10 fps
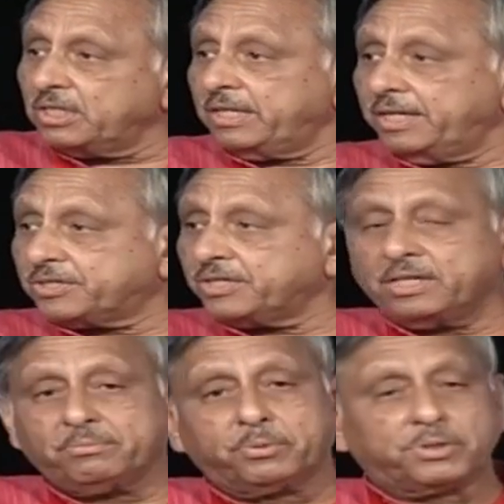nature
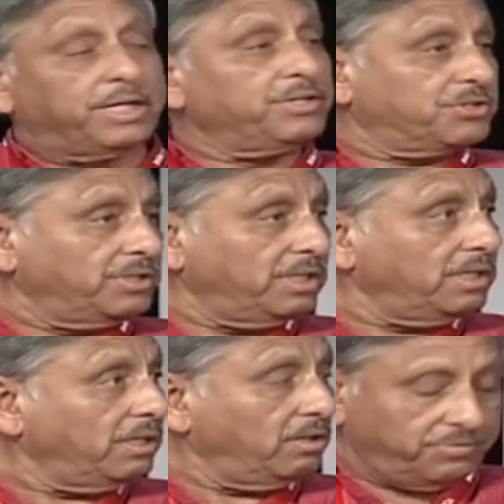and potentially
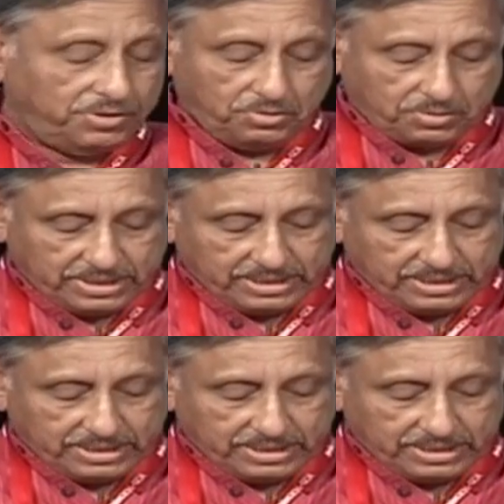of a nuclear